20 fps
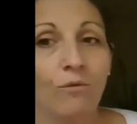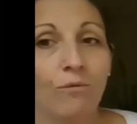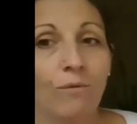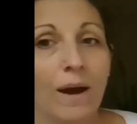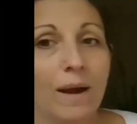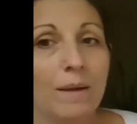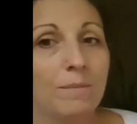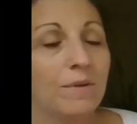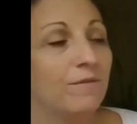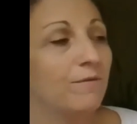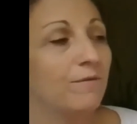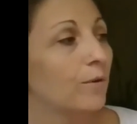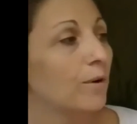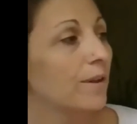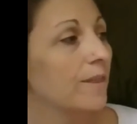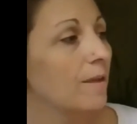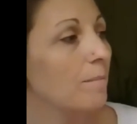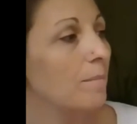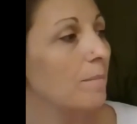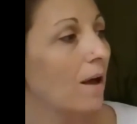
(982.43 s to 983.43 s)
Right
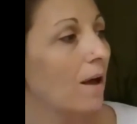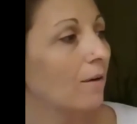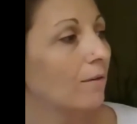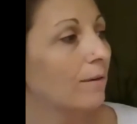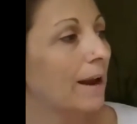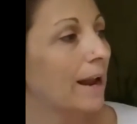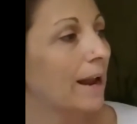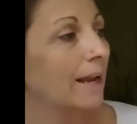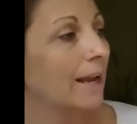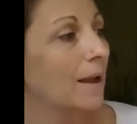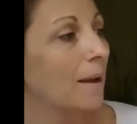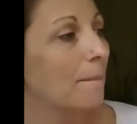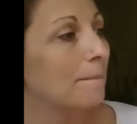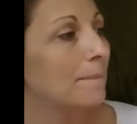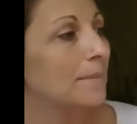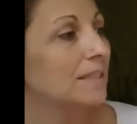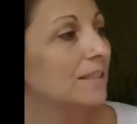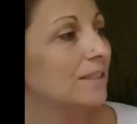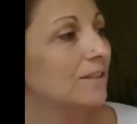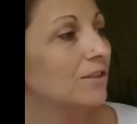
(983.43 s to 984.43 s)
before the bell rang,
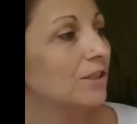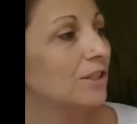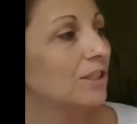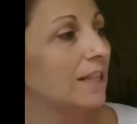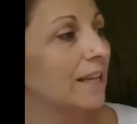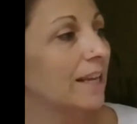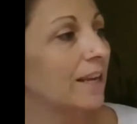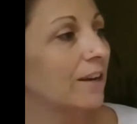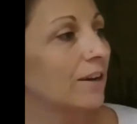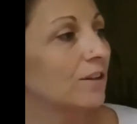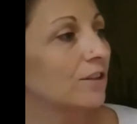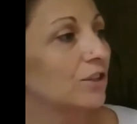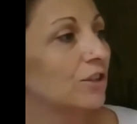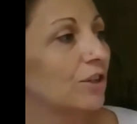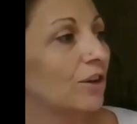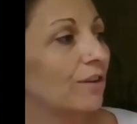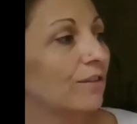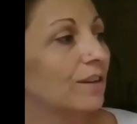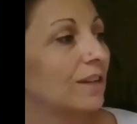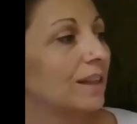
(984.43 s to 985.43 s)
Mr. Slinger
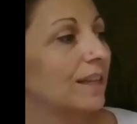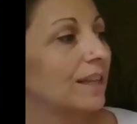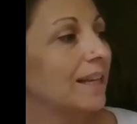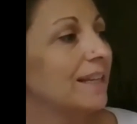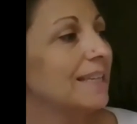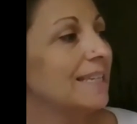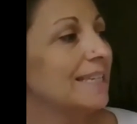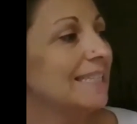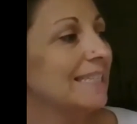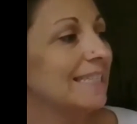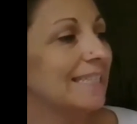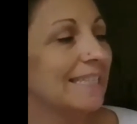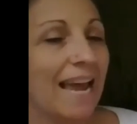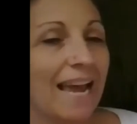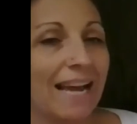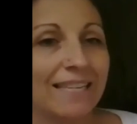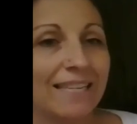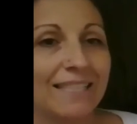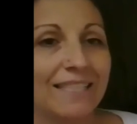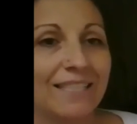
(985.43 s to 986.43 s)
served Lily's
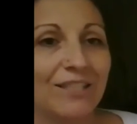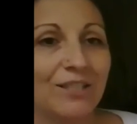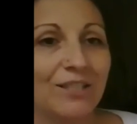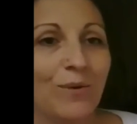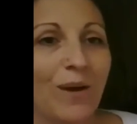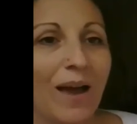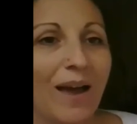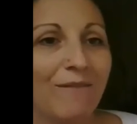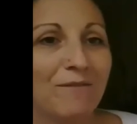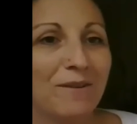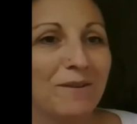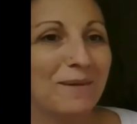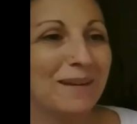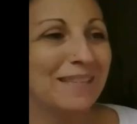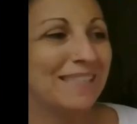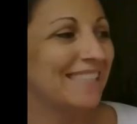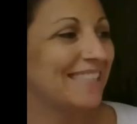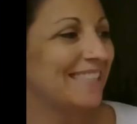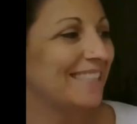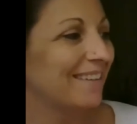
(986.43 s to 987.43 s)
snacks to
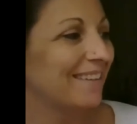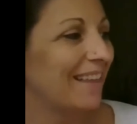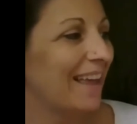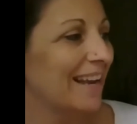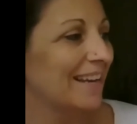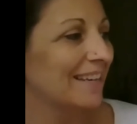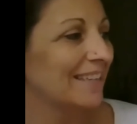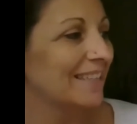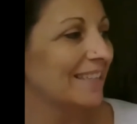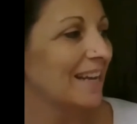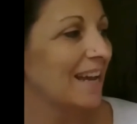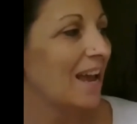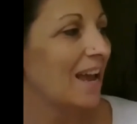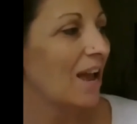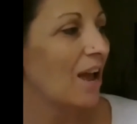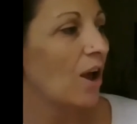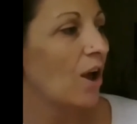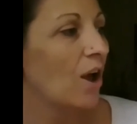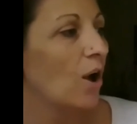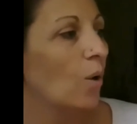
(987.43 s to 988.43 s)
everyone's delight.
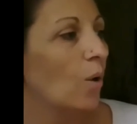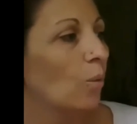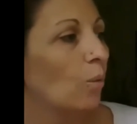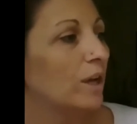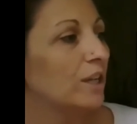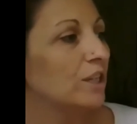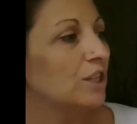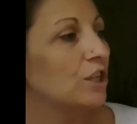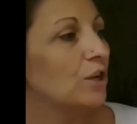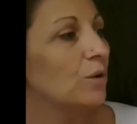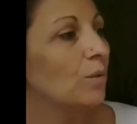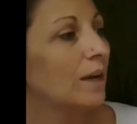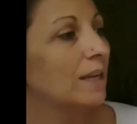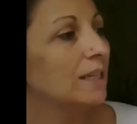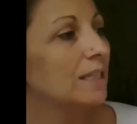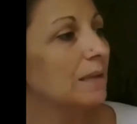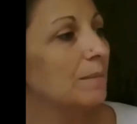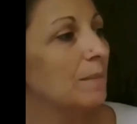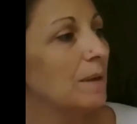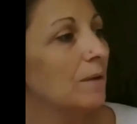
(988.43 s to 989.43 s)
"What do you
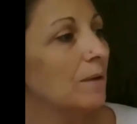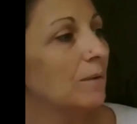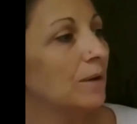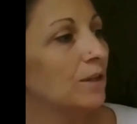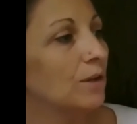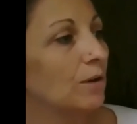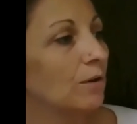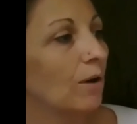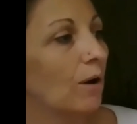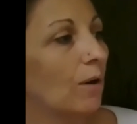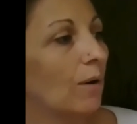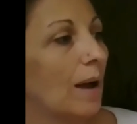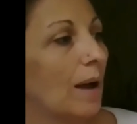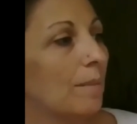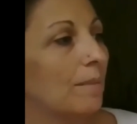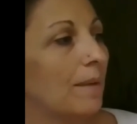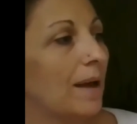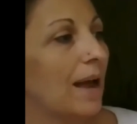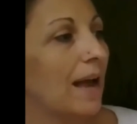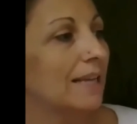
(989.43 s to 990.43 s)
want to be when you grow
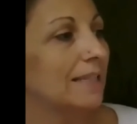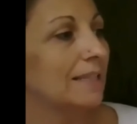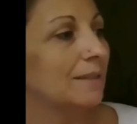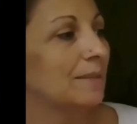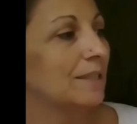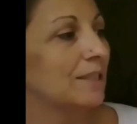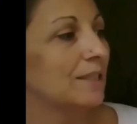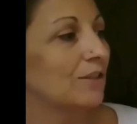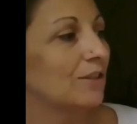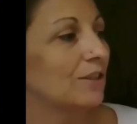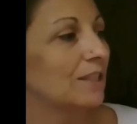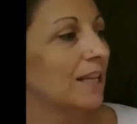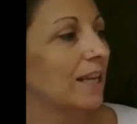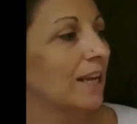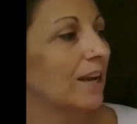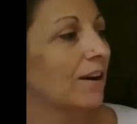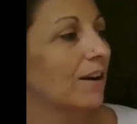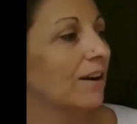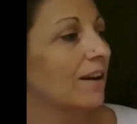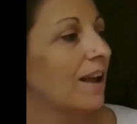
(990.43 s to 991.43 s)
up?" asked Mr.
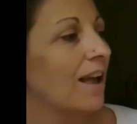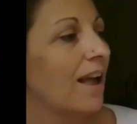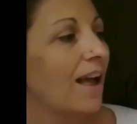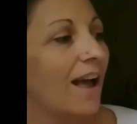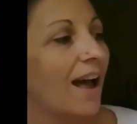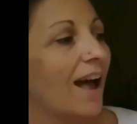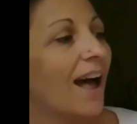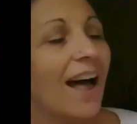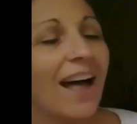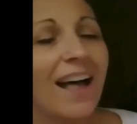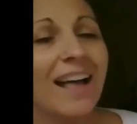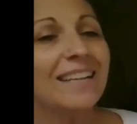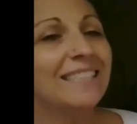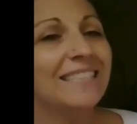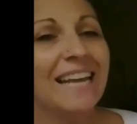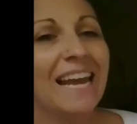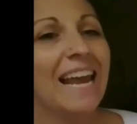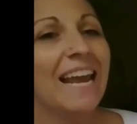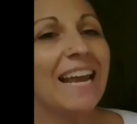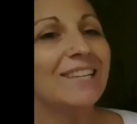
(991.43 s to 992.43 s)
Slinger. "A
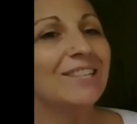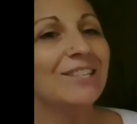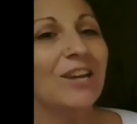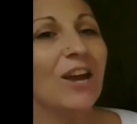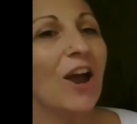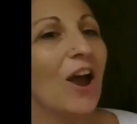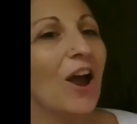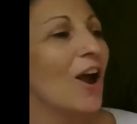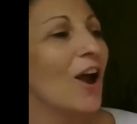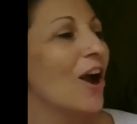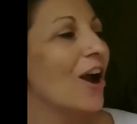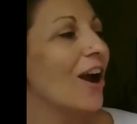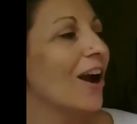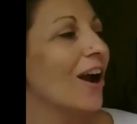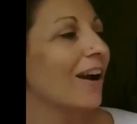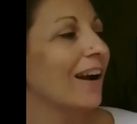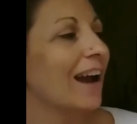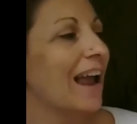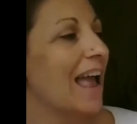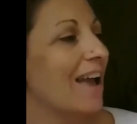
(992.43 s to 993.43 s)

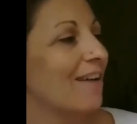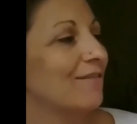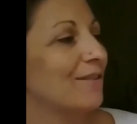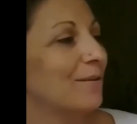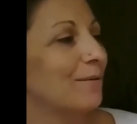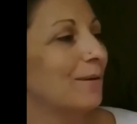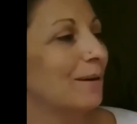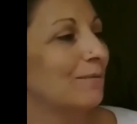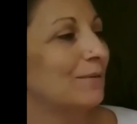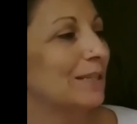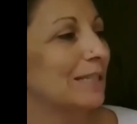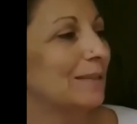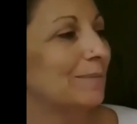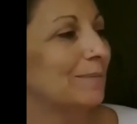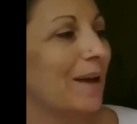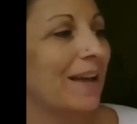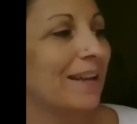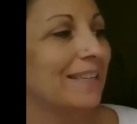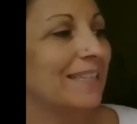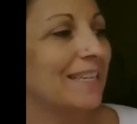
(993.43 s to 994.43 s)
teacher!" everyone
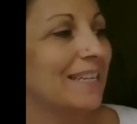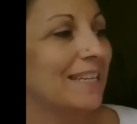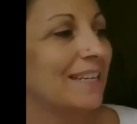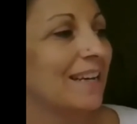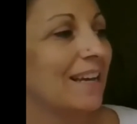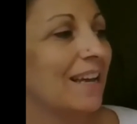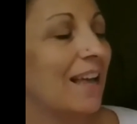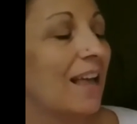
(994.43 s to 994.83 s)
responded.